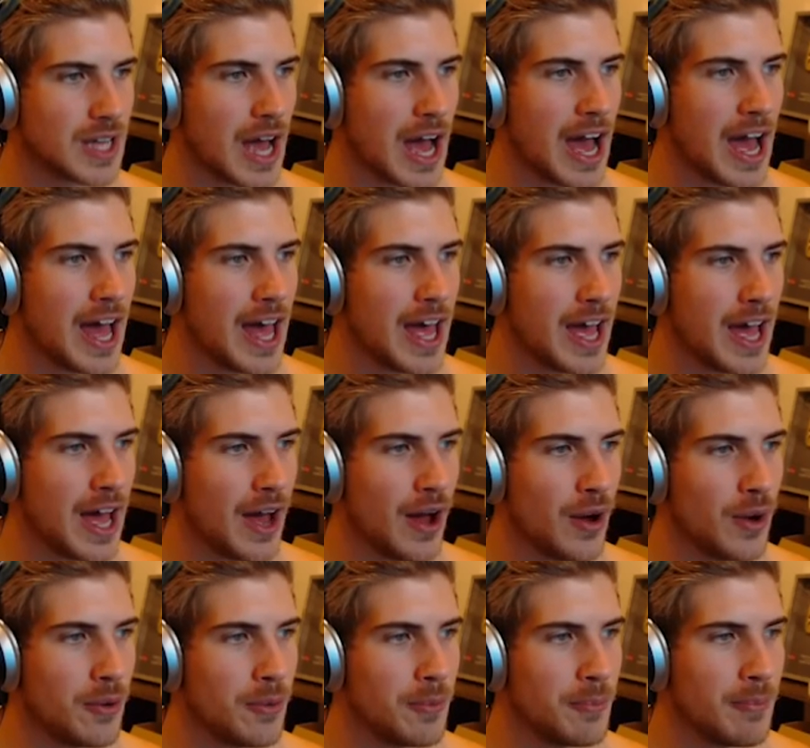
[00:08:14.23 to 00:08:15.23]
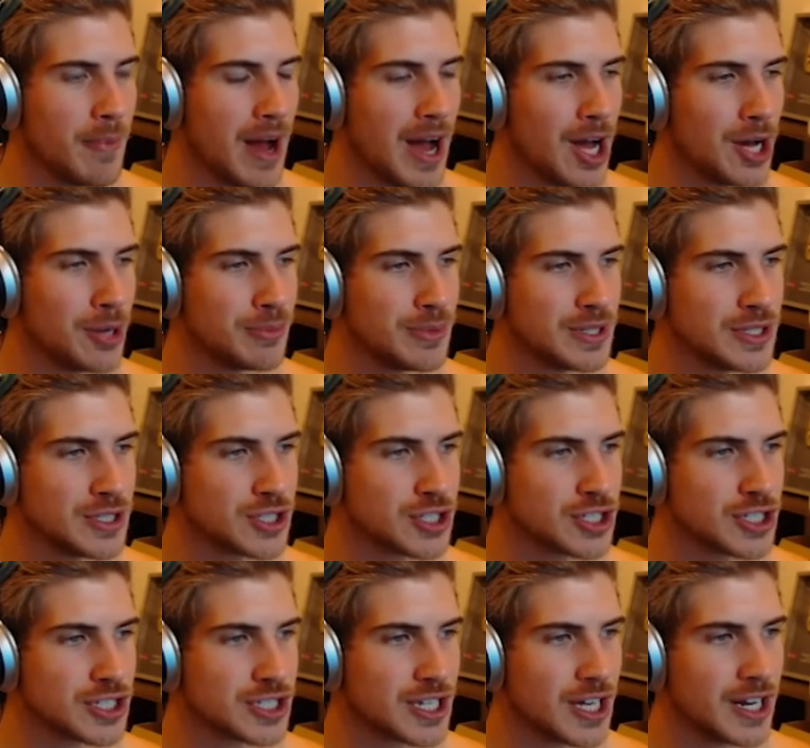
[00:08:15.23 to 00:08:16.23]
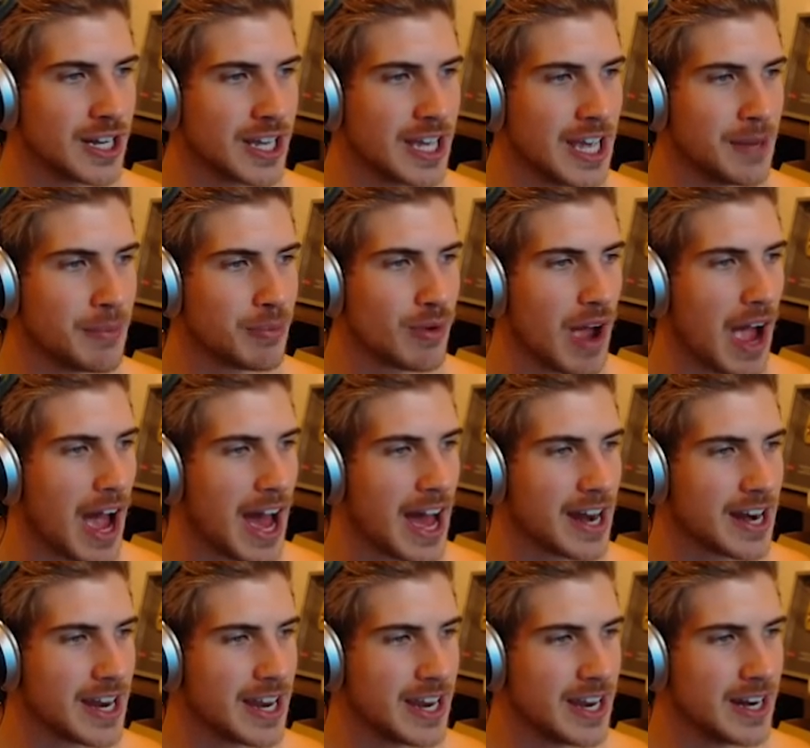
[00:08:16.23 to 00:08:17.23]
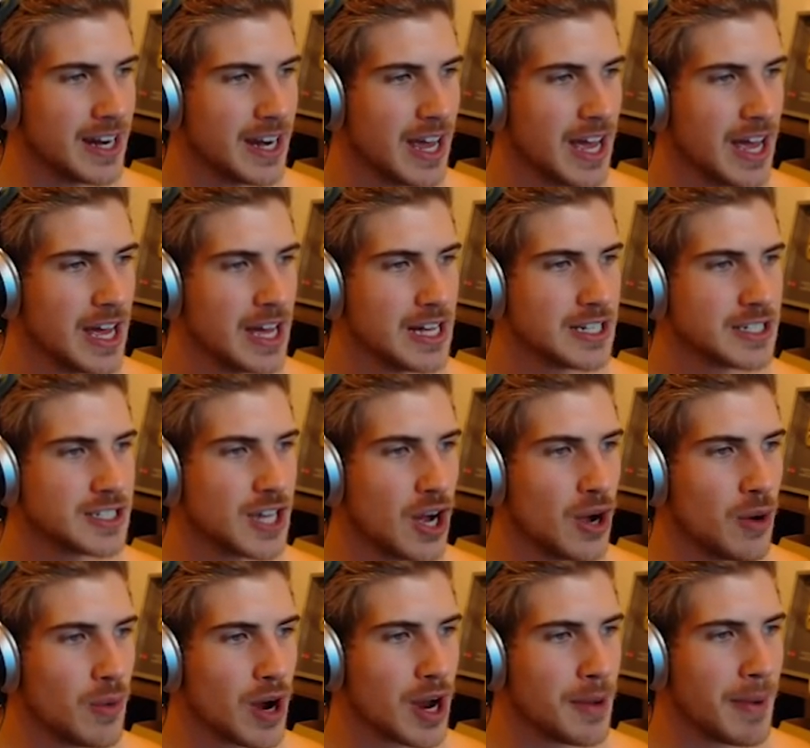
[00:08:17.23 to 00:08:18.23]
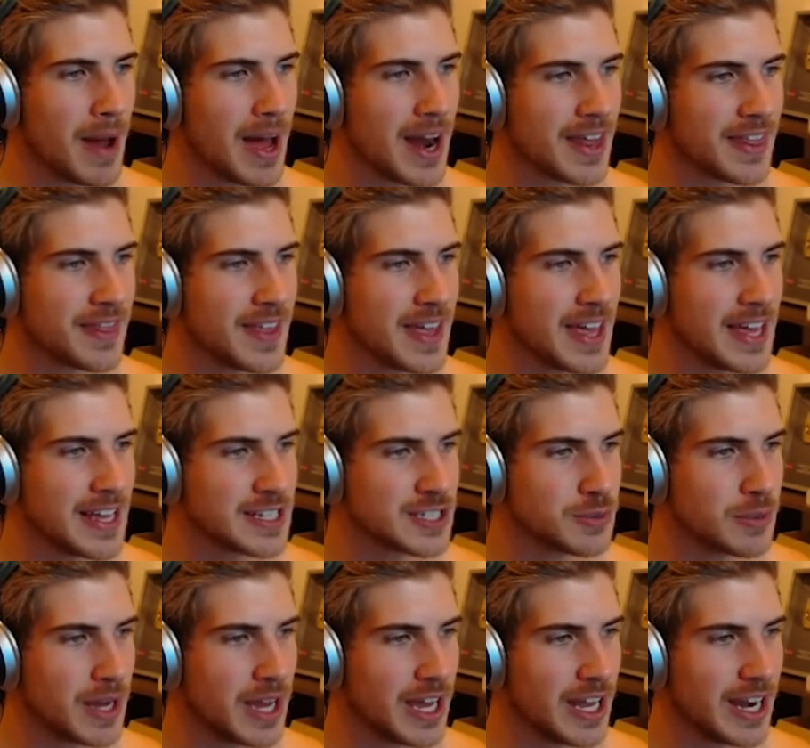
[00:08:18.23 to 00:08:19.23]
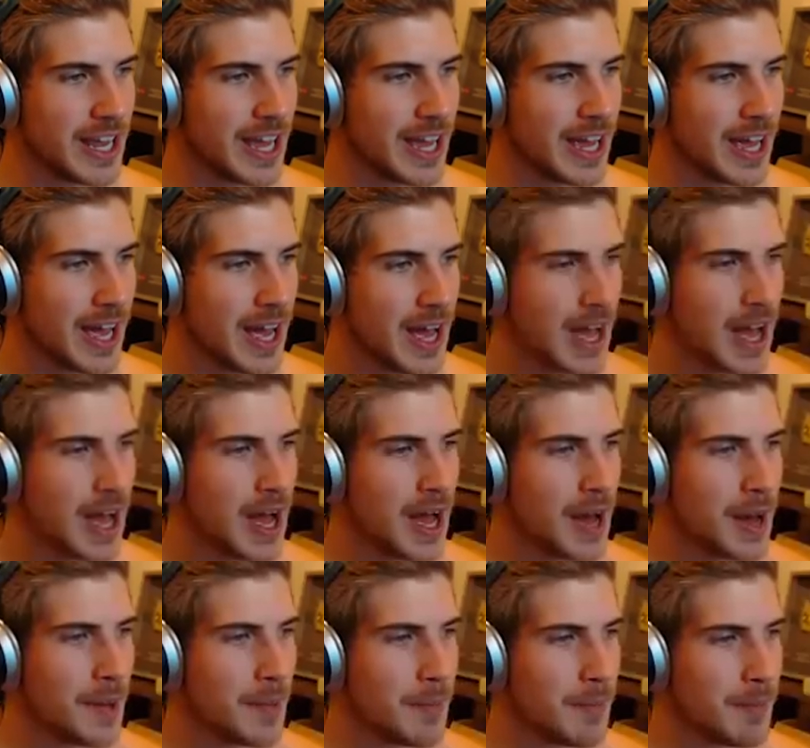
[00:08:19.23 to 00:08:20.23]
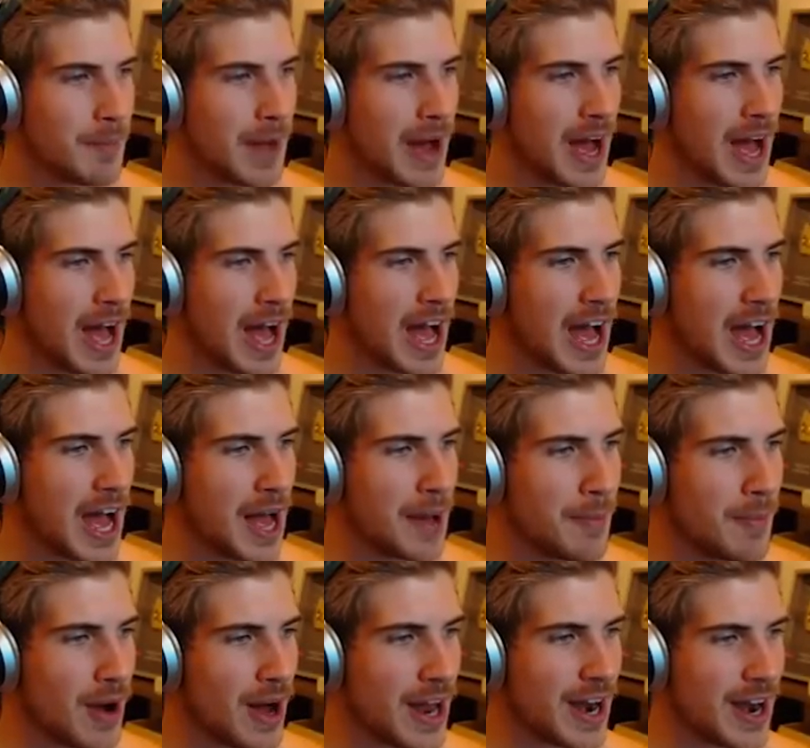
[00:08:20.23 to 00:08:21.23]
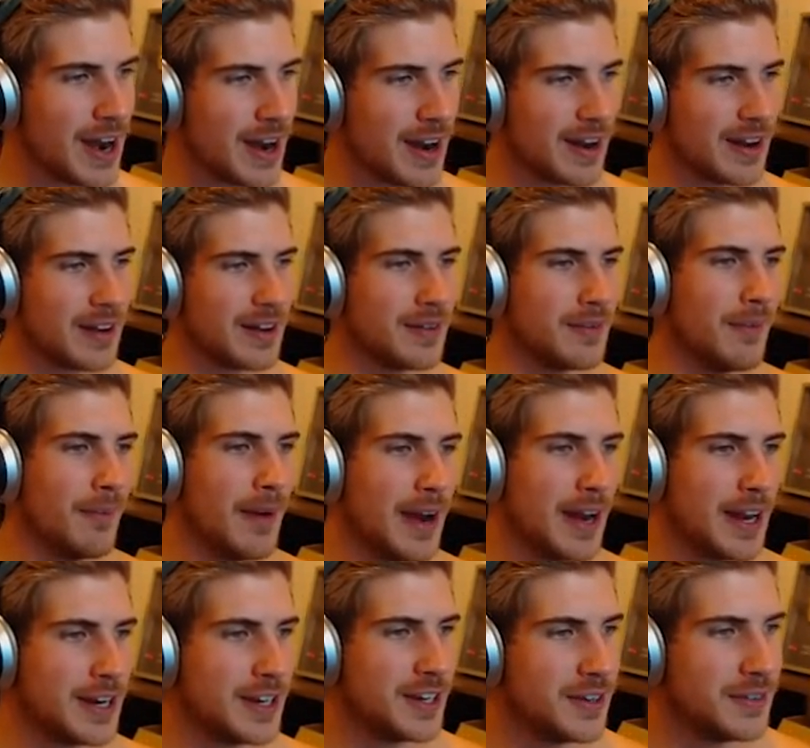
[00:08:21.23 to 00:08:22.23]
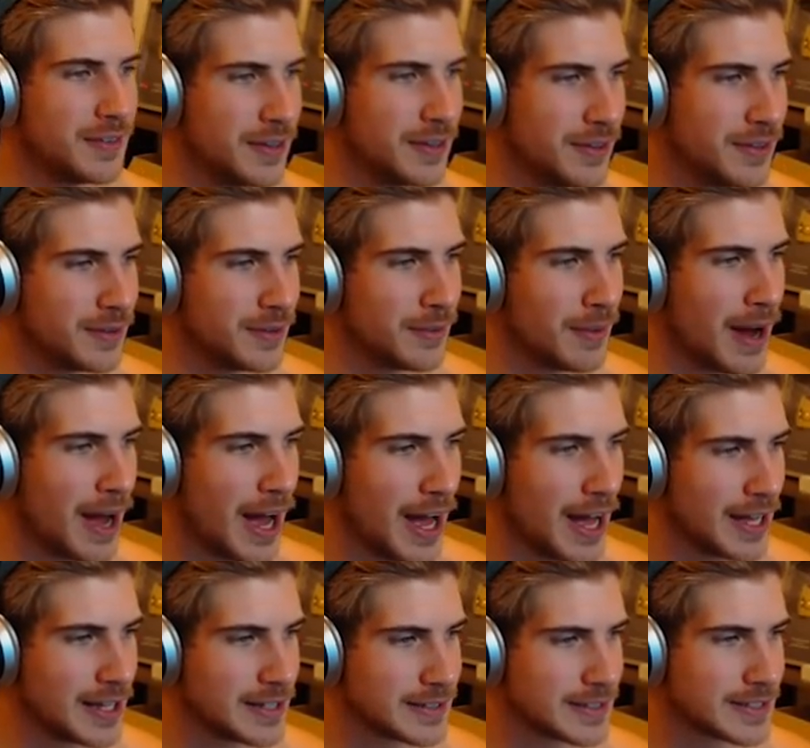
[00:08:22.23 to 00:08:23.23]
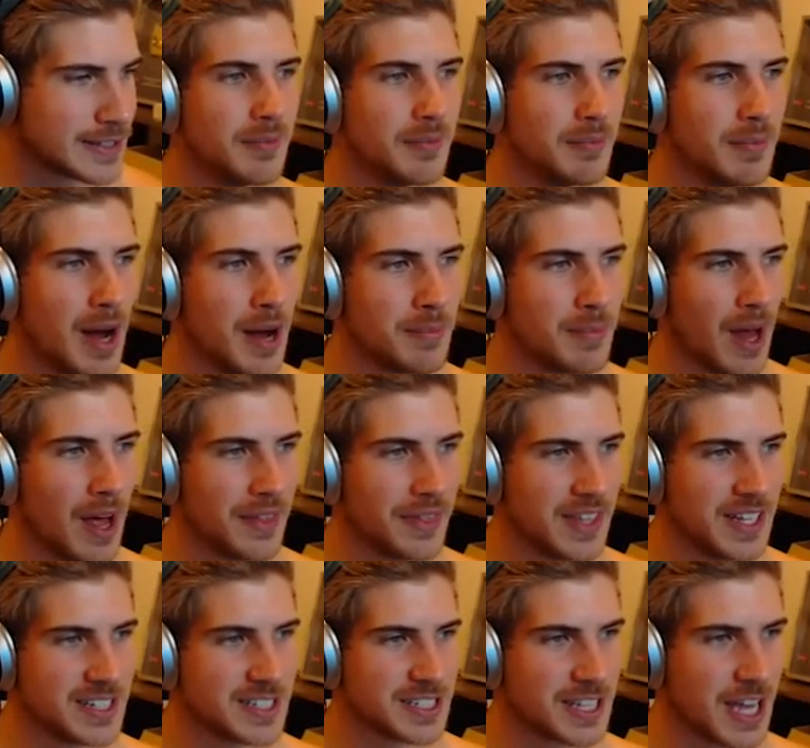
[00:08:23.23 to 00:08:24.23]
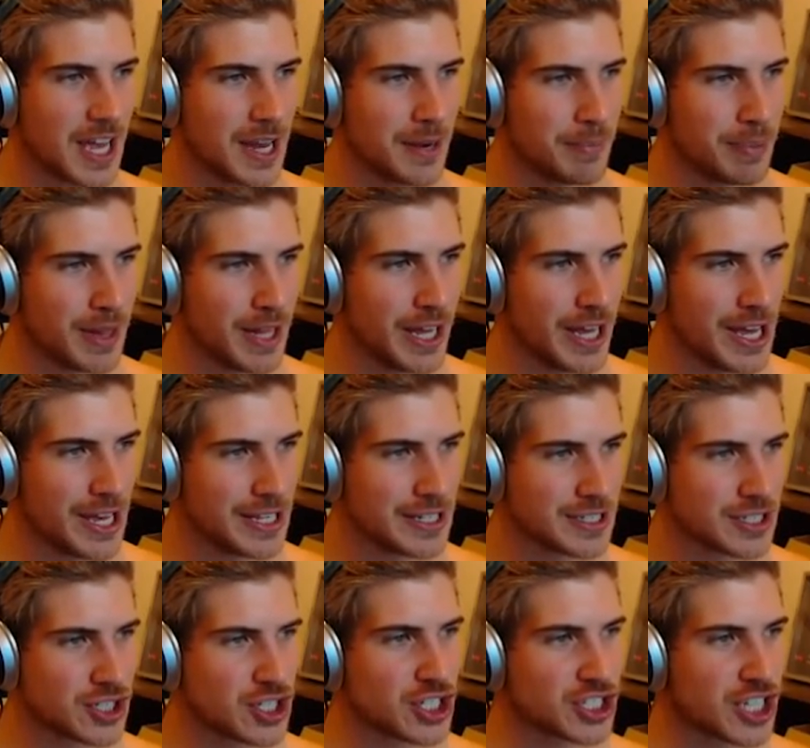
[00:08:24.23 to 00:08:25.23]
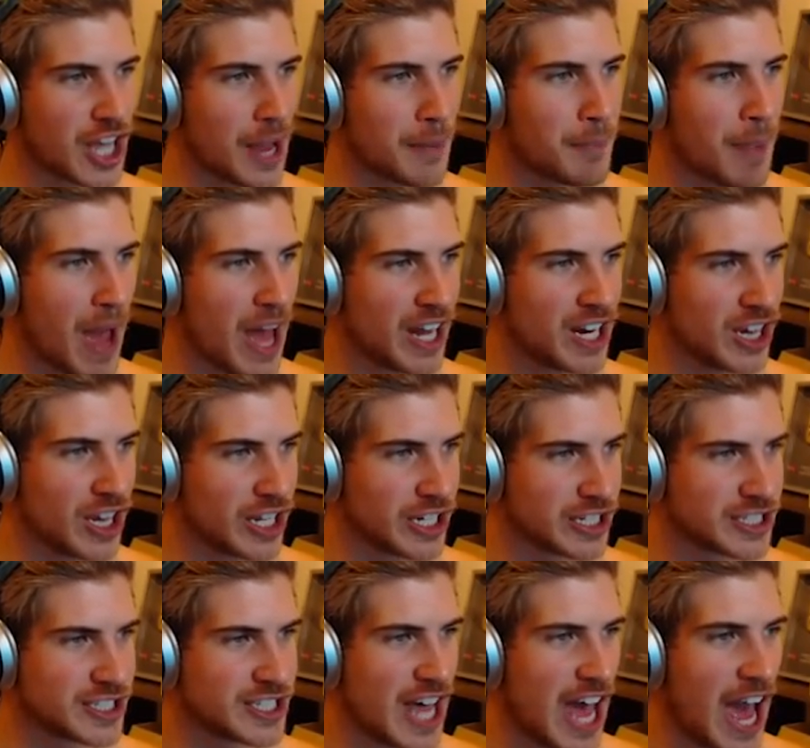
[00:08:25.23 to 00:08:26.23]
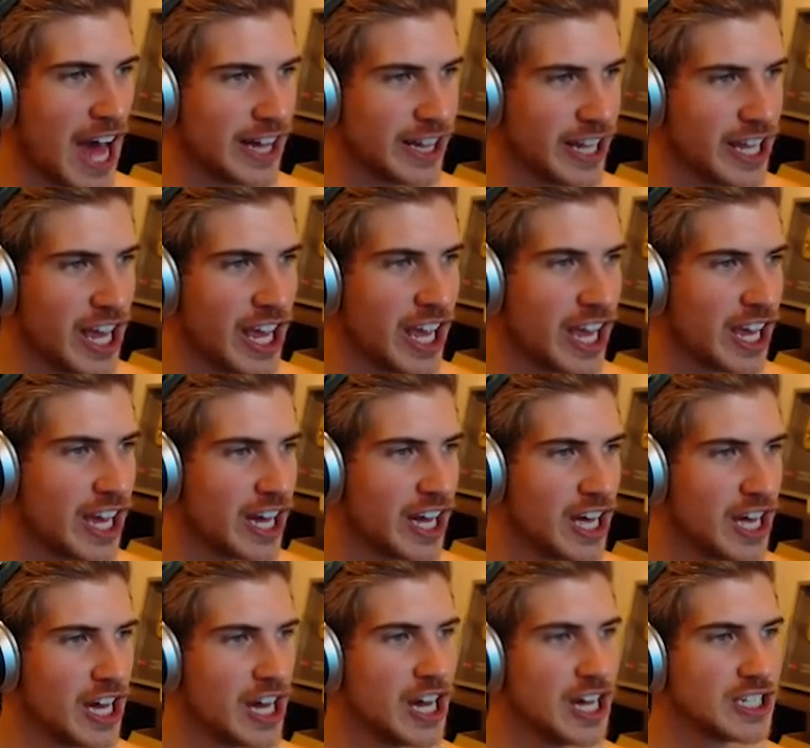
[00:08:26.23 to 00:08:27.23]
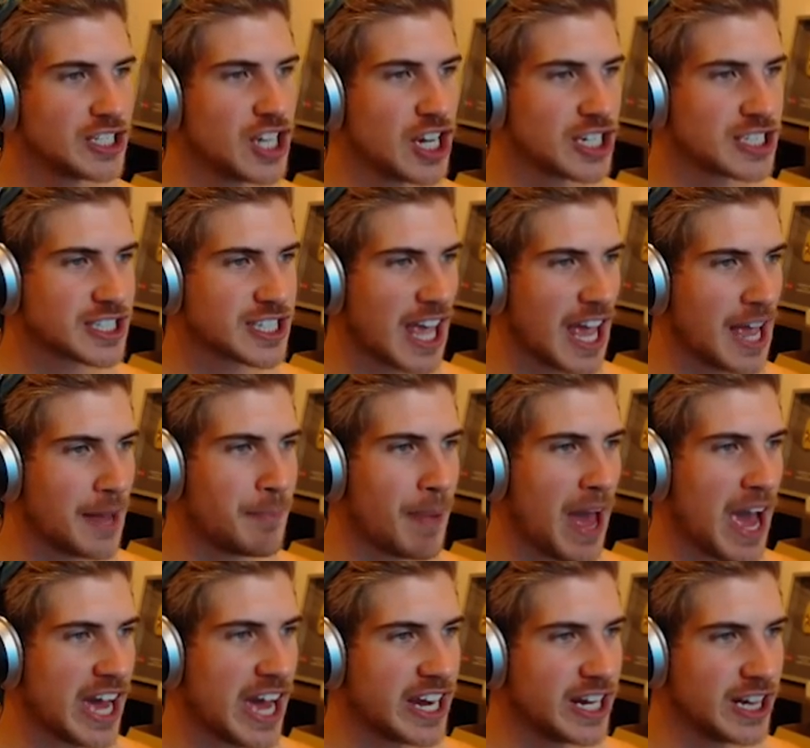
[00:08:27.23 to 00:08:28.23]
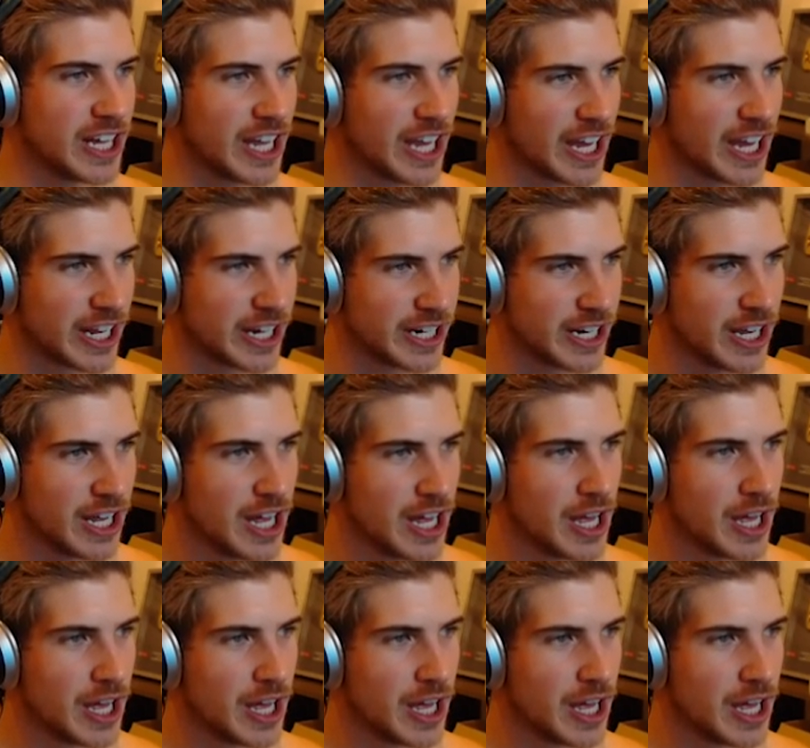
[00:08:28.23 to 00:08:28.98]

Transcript: Ow, Mama's just gonna keep riding. Don't worry about a thing, sweetie. Mom, what, what did you do to Mom, not this again, please. Just keep pedaling, Sally. Just keep pedaling.